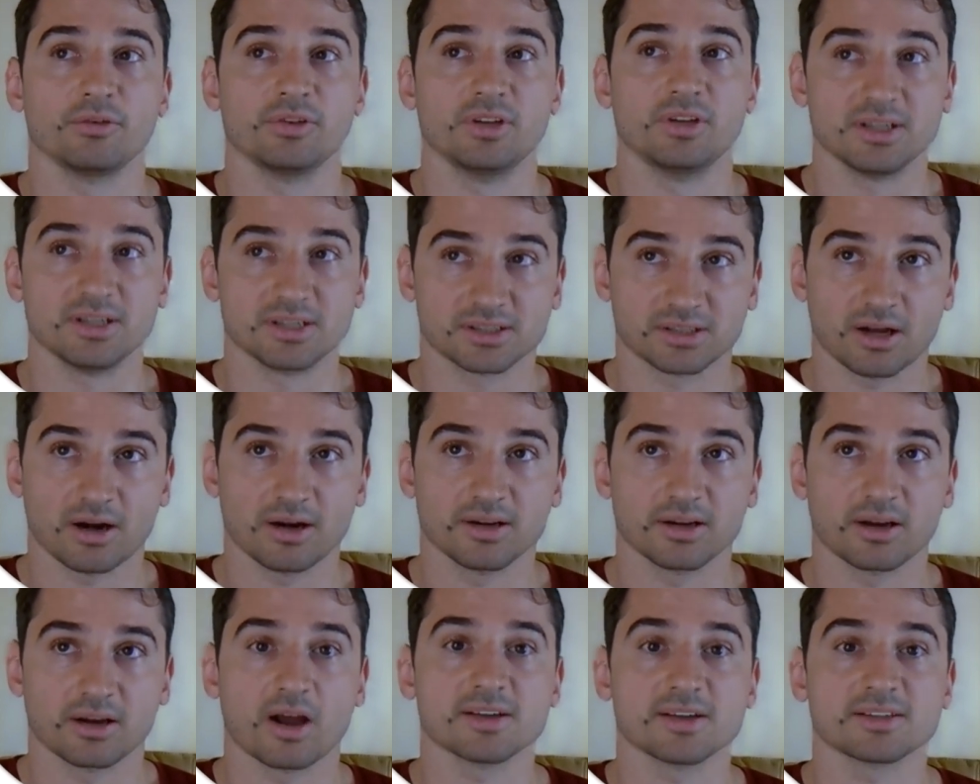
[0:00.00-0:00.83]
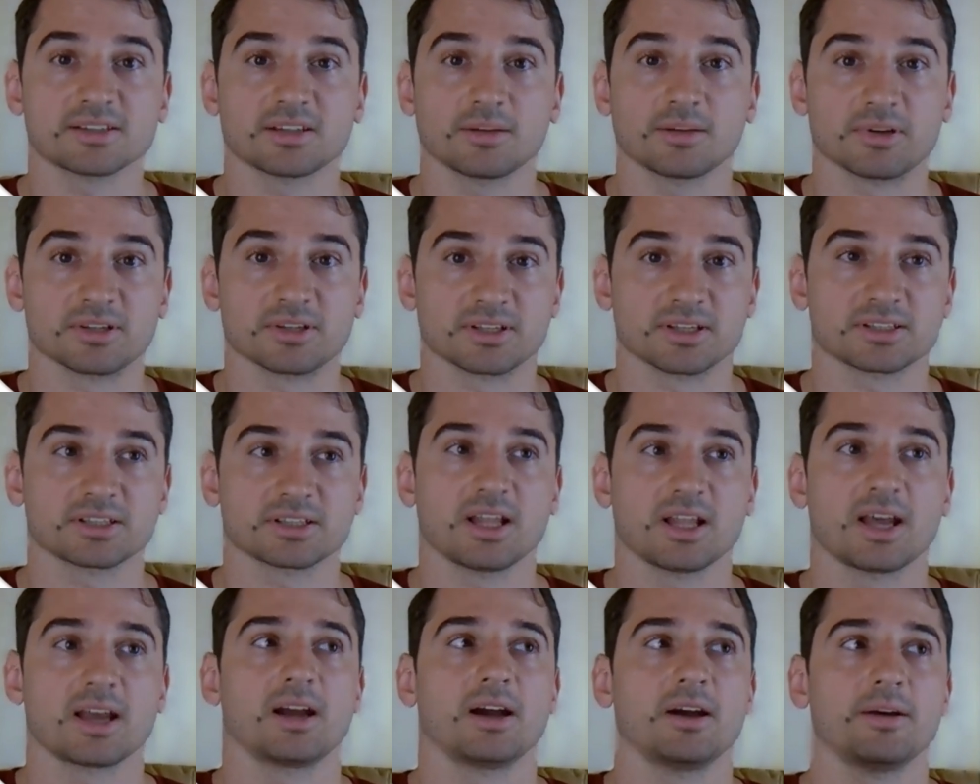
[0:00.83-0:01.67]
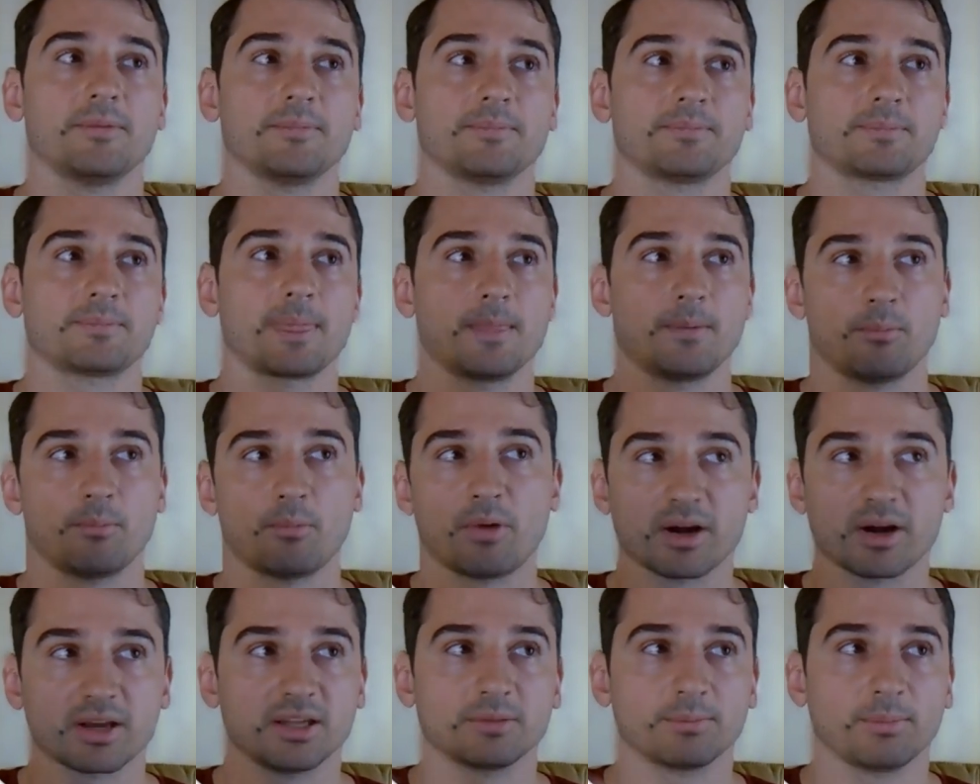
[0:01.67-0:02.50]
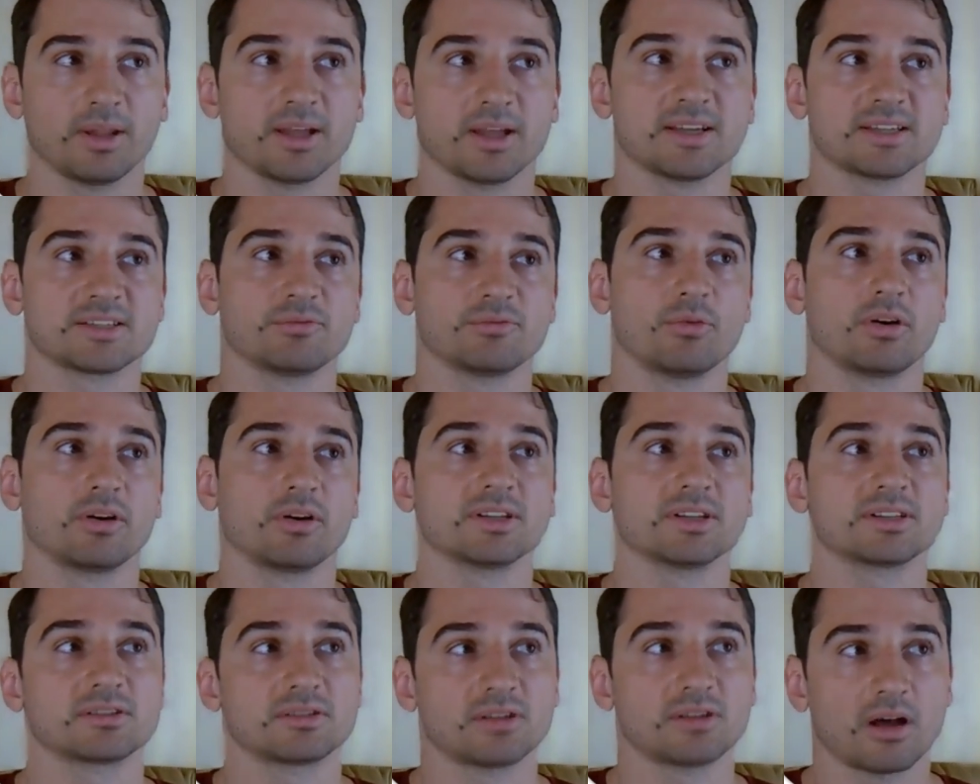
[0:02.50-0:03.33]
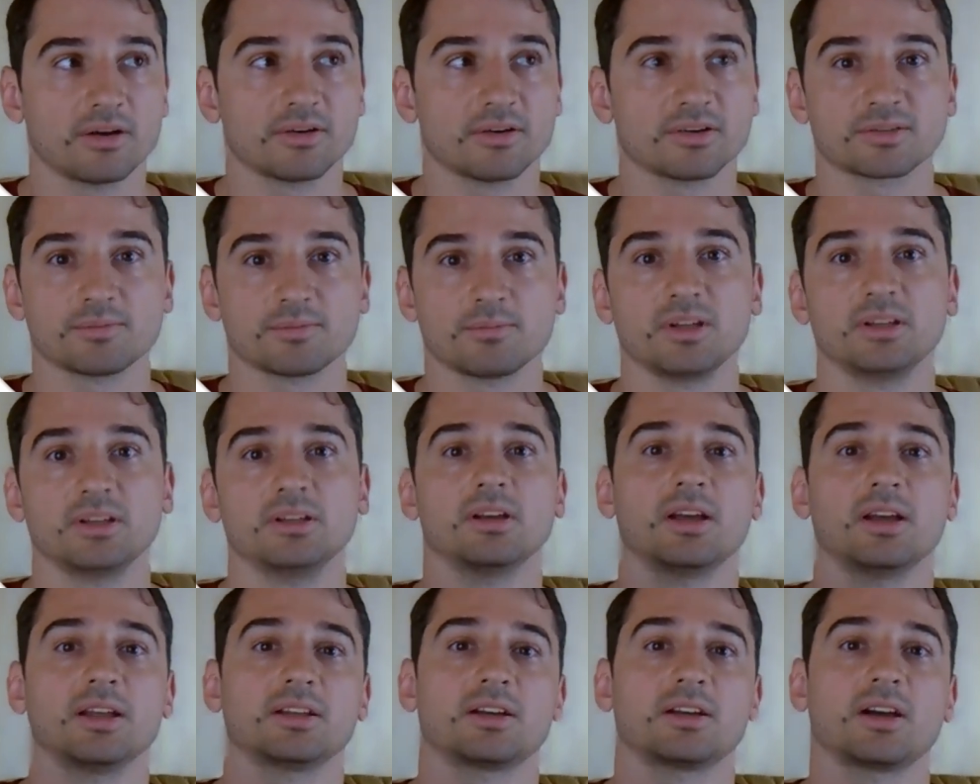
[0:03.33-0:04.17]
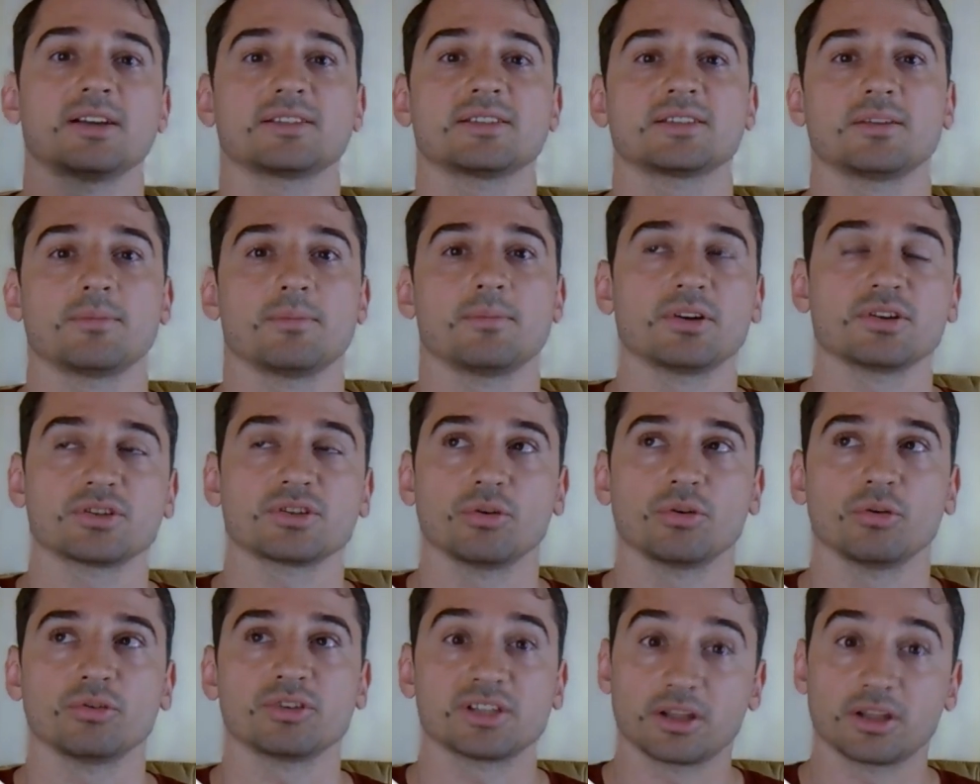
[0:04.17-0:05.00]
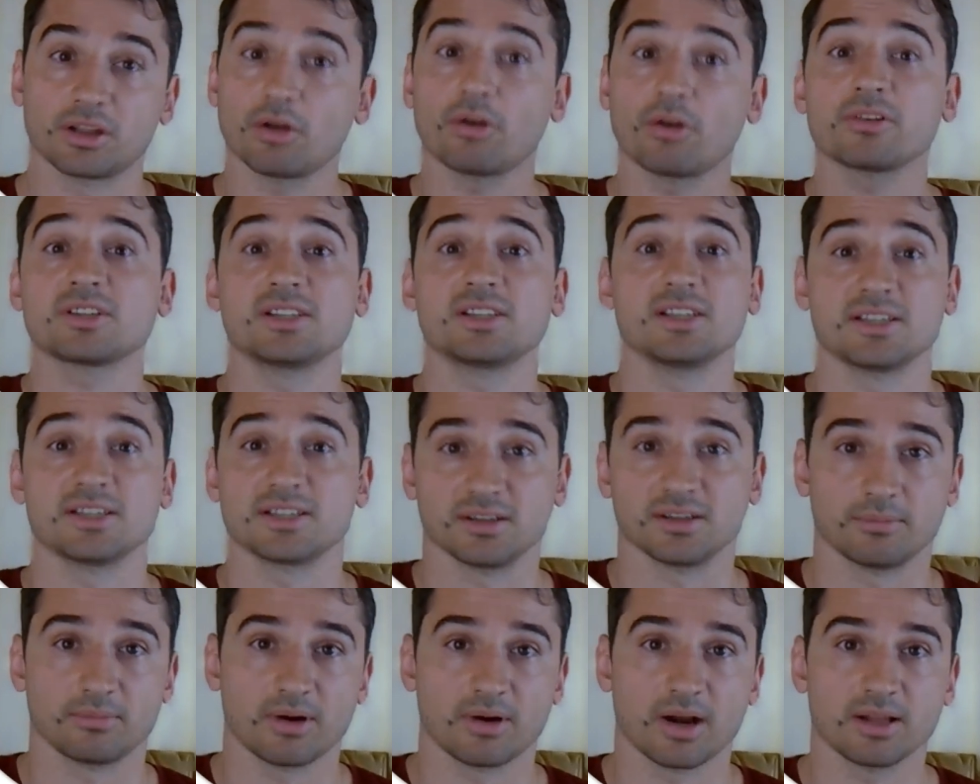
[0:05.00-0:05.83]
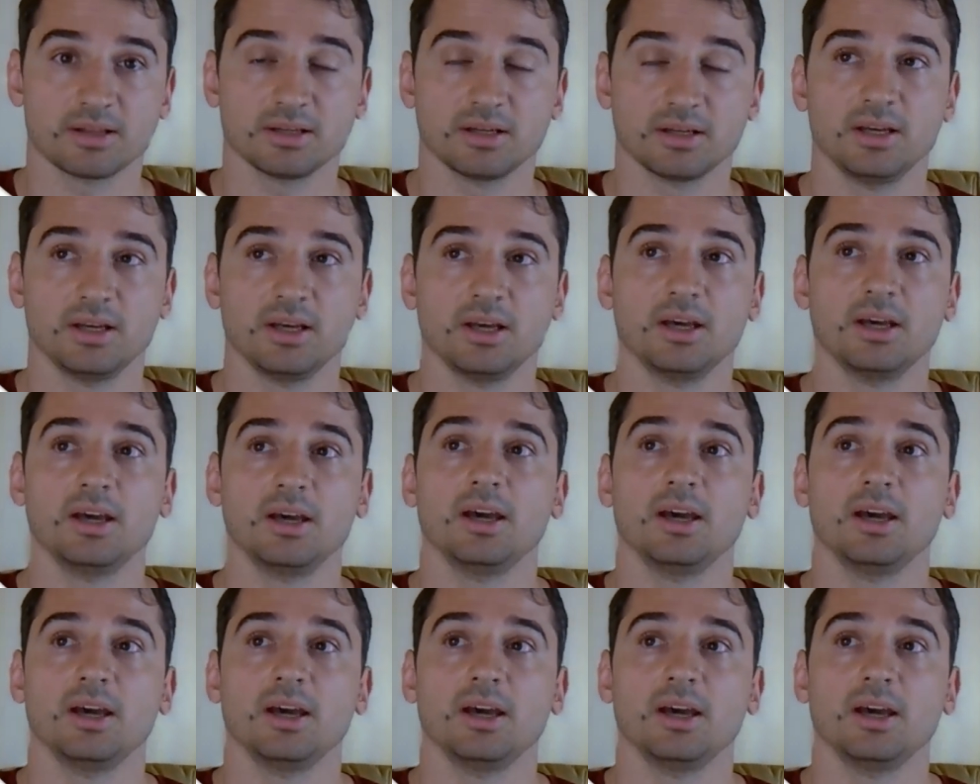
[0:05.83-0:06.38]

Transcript: for the installing customers. It's like a marketplace where installers meet the end customer. So it's a third system, right?